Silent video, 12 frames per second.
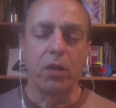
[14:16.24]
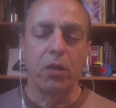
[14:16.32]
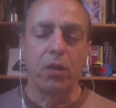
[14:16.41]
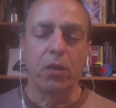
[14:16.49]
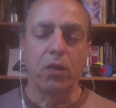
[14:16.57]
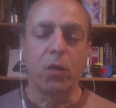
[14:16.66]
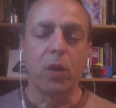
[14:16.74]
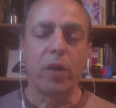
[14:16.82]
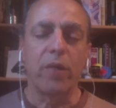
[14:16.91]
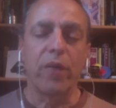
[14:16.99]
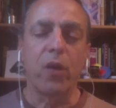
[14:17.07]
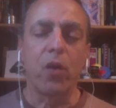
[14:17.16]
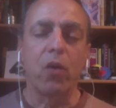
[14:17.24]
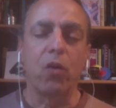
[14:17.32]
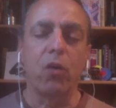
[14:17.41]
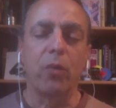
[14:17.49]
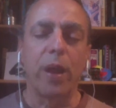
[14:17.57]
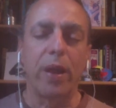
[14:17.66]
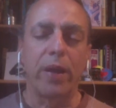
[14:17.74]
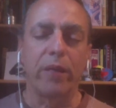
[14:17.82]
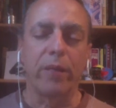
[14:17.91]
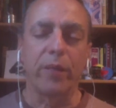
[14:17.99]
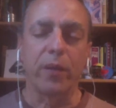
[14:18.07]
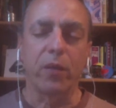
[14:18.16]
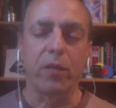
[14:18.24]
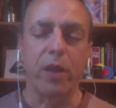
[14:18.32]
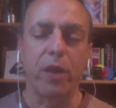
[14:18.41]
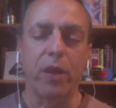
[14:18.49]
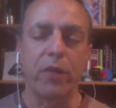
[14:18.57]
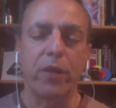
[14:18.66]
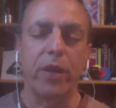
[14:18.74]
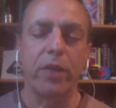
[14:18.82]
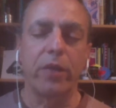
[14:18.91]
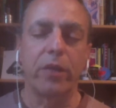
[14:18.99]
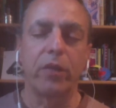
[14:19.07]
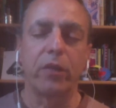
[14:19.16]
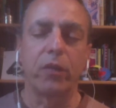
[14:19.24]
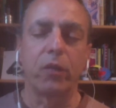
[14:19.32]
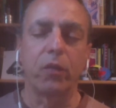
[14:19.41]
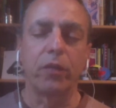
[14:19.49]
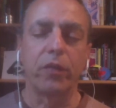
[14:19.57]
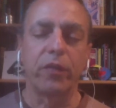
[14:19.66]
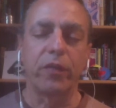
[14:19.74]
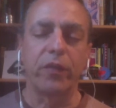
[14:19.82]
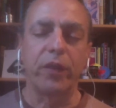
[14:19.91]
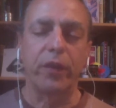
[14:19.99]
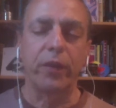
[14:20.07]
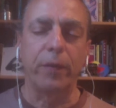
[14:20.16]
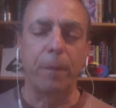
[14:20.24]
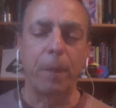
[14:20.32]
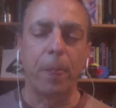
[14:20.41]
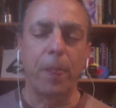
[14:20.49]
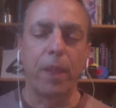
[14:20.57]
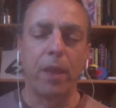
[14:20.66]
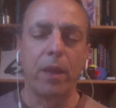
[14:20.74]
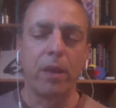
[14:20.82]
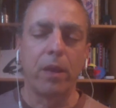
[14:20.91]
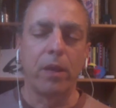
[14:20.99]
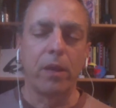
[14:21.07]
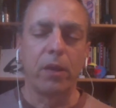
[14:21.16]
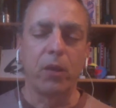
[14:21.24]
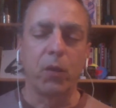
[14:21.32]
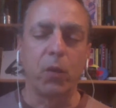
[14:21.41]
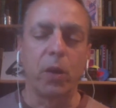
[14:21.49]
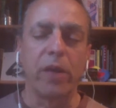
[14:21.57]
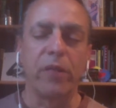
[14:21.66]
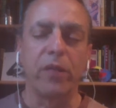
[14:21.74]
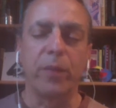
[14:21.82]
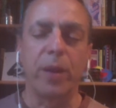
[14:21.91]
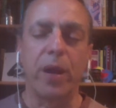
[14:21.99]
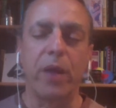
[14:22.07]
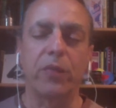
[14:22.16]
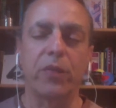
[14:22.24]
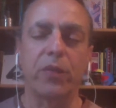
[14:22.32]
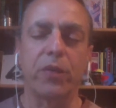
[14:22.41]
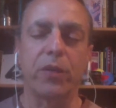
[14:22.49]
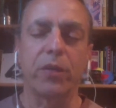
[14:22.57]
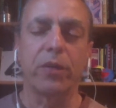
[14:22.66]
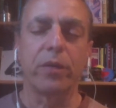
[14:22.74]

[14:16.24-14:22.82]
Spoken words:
you're aware of the whole body, from the crown of your head to the soles of your feet. You're aware of your posture,